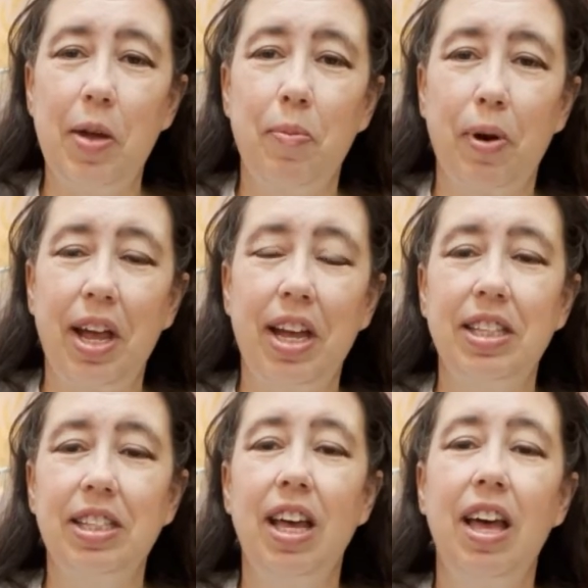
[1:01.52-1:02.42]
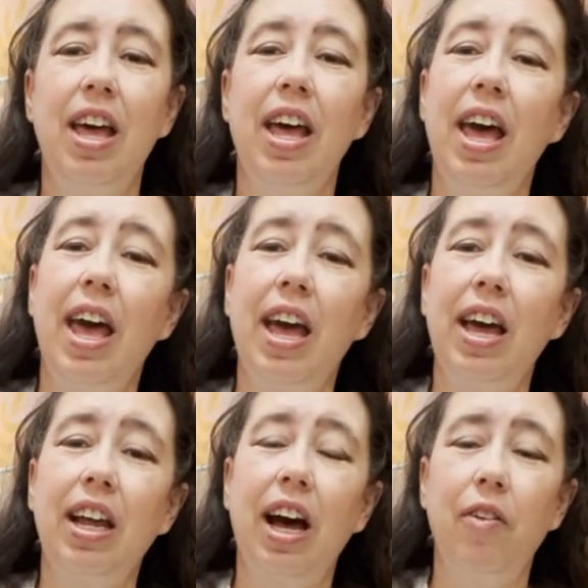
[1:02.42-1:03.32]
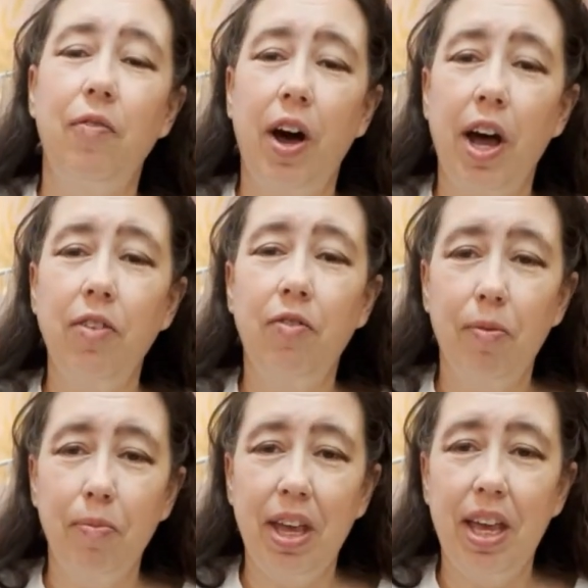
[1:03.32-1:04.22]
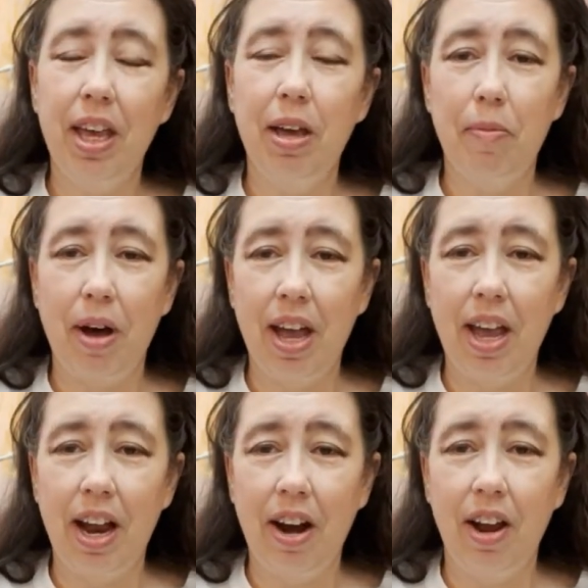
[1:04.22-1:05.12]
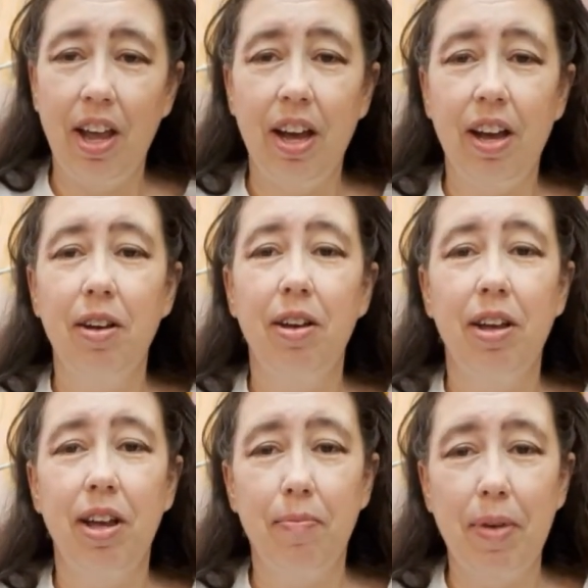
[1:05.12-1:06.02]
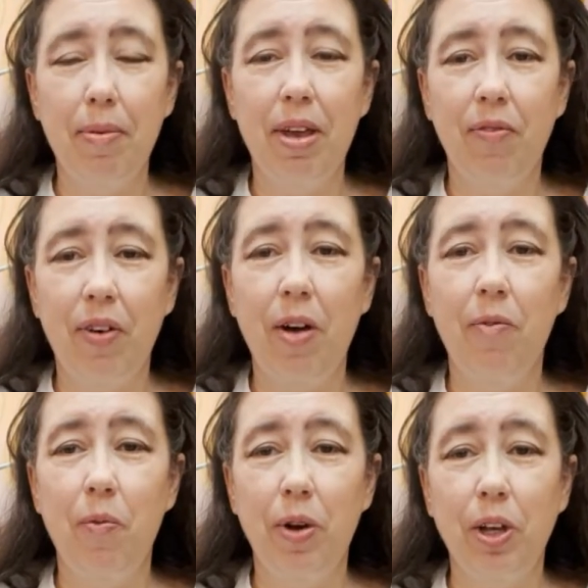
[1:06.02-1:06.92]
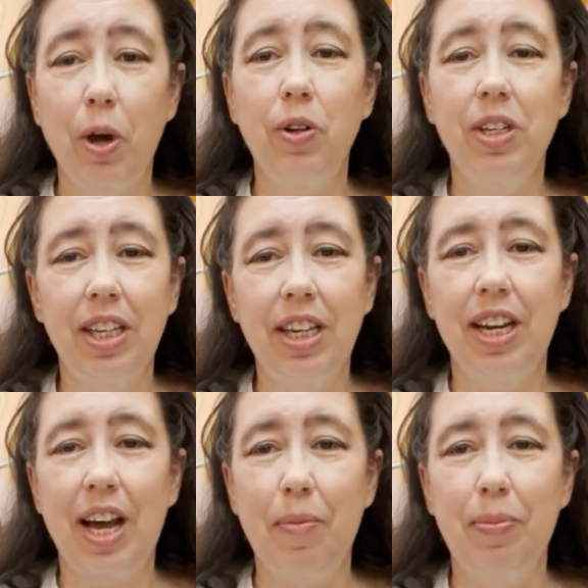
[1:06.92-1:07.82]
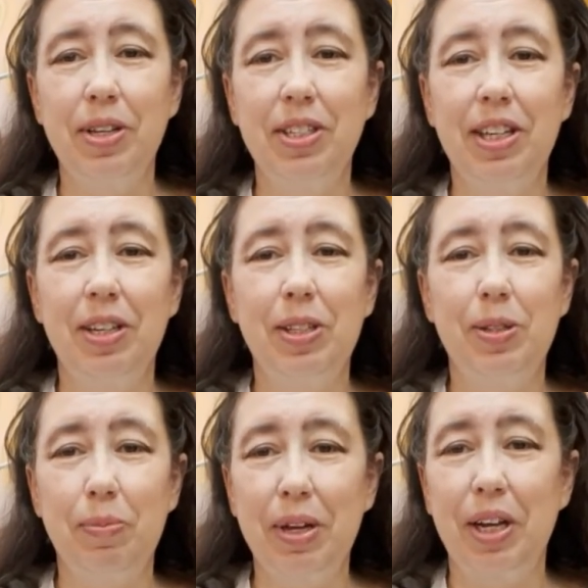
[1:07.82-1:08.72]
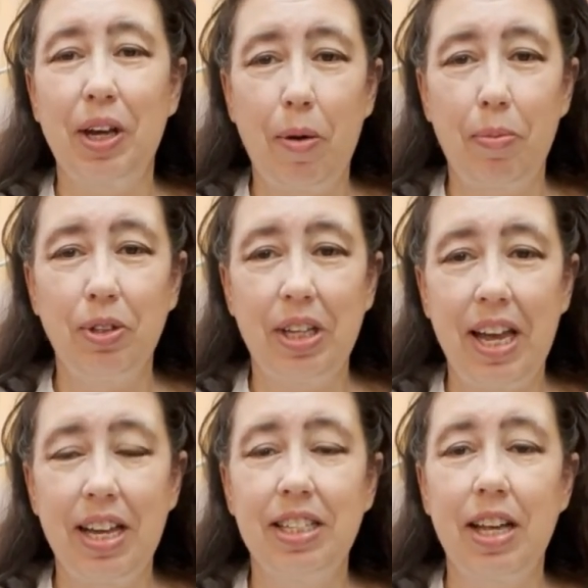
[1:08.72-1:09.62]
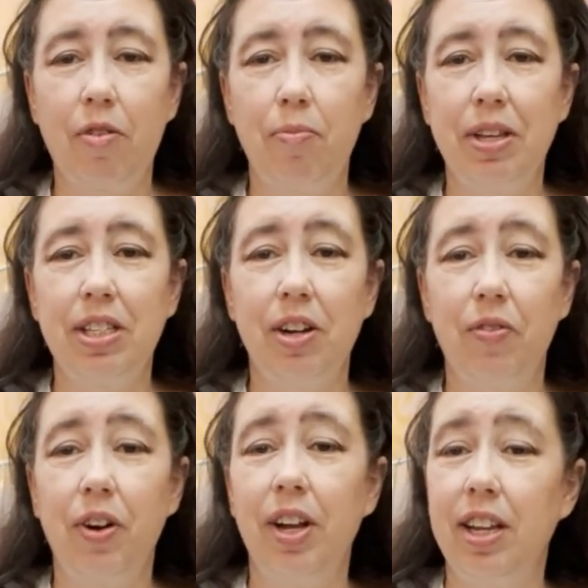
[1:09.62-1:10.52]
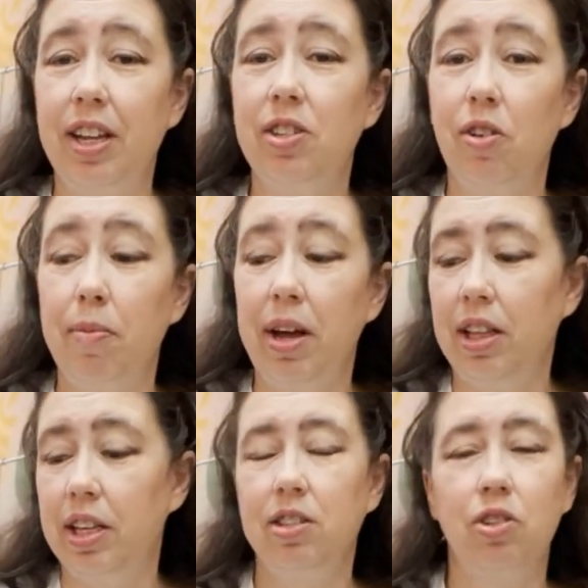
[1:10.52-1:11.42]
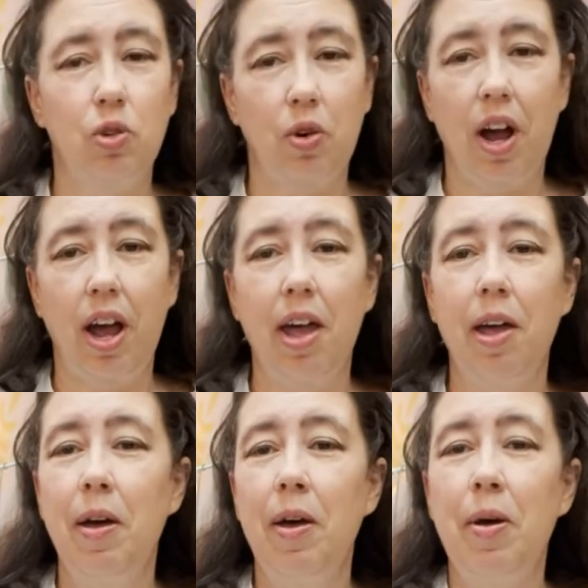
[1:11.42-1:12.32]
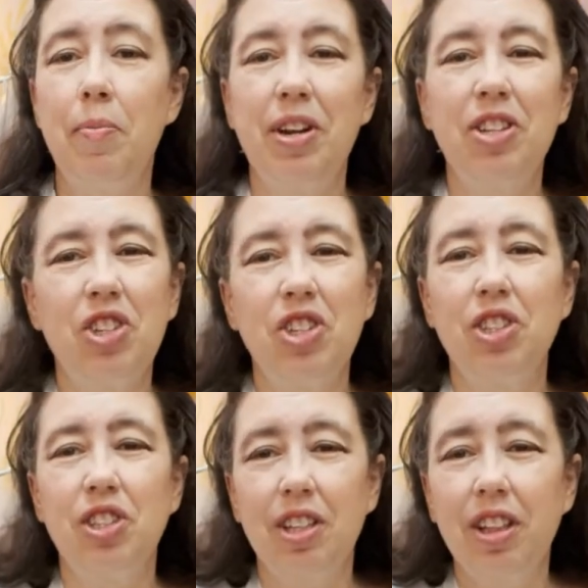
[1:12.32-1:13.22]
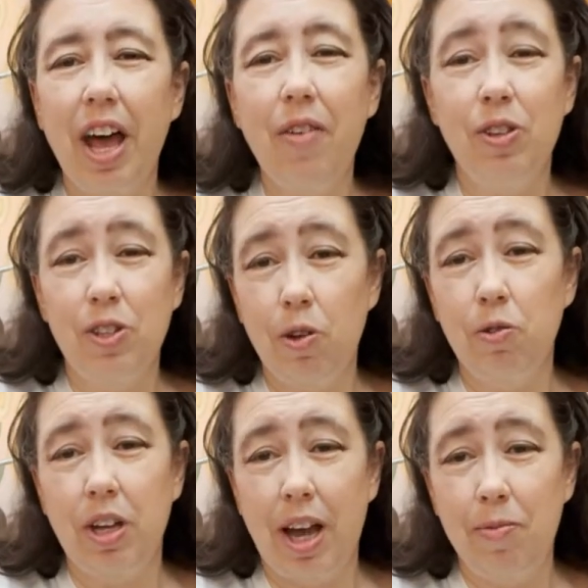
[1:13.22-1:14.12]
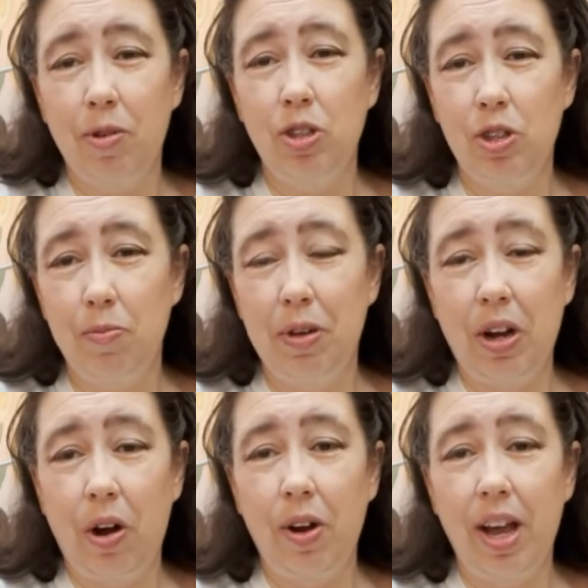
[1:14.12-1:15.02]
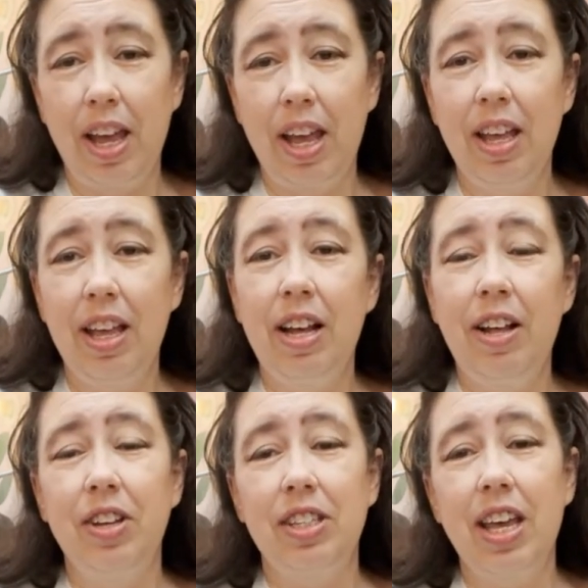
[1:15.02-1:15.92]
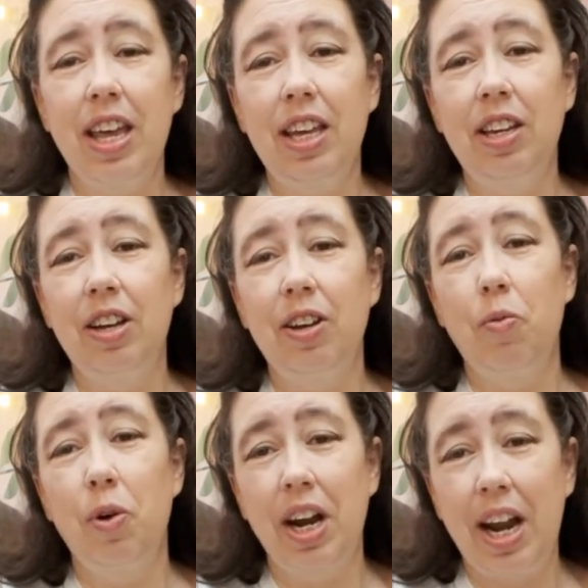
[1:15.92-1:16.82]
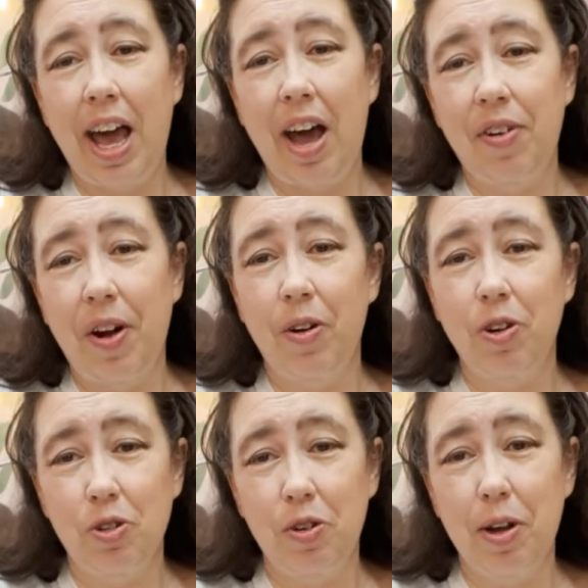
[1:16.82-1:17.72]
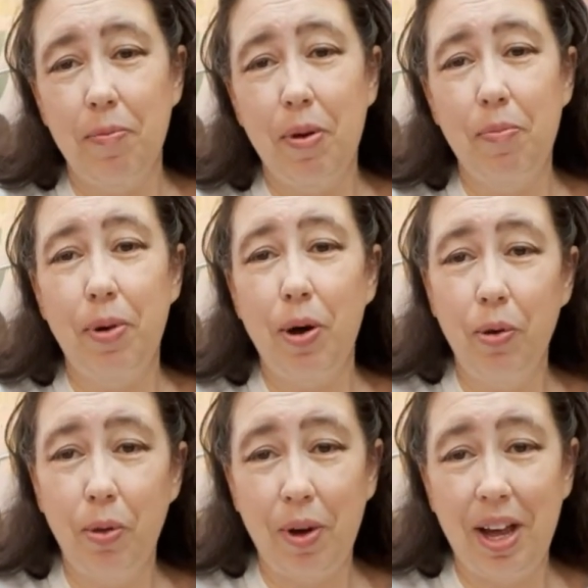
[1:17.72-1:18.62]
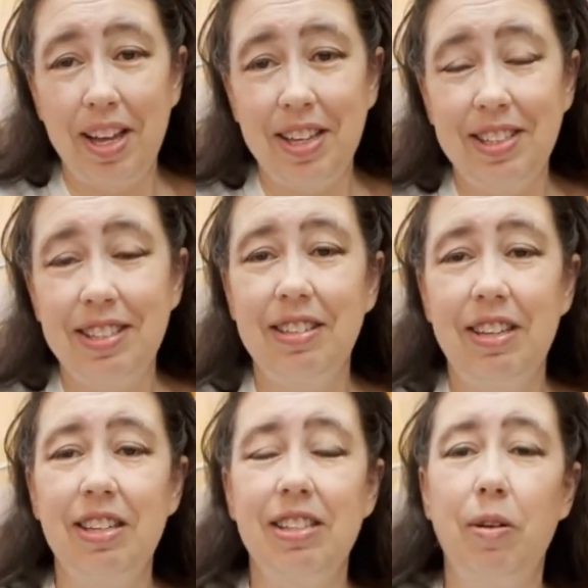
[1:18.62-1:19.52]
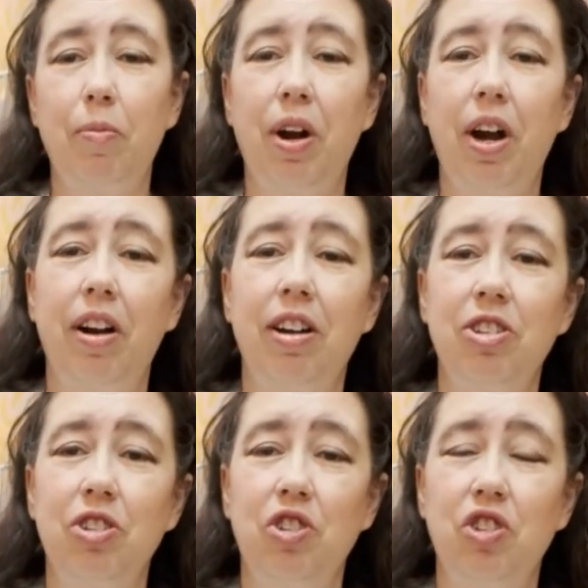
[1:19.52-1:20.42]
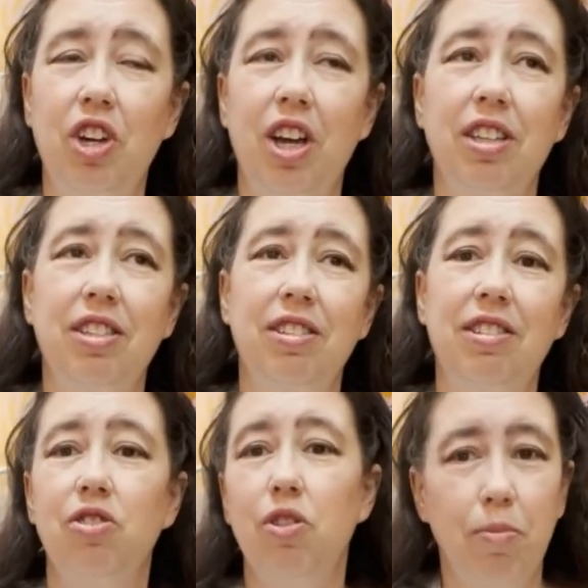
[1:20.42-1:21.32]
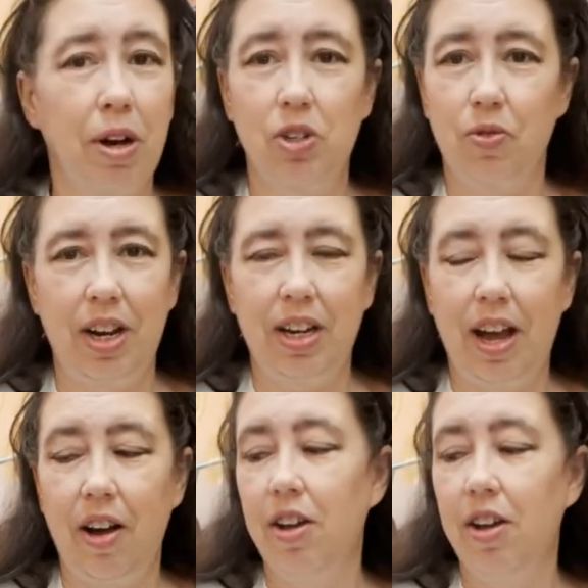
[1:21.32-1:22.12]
brands. And I find for me in my area, and maybe if I would go to Indianapolis and spend a couple days, that would be different. And it's on my list to try. But it's just, life is so time consuming already that taking a 1.5 hour trip both ways to get somewhere is just too much right now.